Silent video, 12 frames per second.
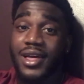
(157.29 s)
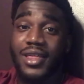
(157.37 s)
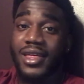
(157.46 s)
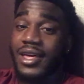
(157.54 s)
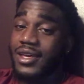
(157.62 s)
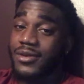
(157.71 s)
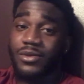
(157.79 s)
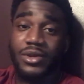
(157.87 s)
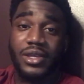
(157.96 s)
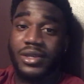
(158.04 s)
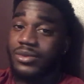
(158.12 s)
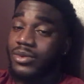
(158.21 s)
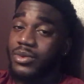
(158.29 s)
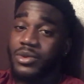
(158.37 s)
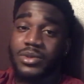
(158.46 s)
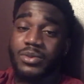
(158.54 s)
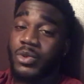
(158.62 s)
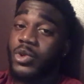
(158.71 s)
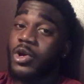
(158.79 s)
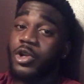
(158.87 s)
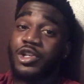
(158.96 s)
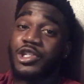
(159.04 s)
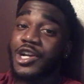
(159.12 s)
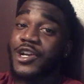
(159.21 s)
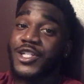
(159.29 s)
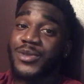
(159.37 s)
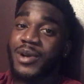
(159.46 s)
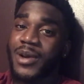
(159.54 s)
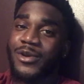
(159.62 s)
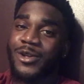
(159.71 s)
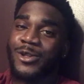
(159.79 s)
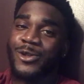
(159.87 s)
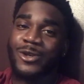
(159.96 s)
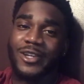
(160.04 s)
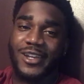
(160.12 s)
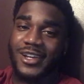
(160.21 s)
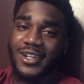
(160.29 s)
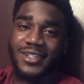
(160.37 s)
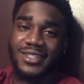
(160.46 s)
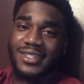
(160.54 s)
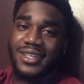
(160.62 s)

Like we would go to church probably on New Year's.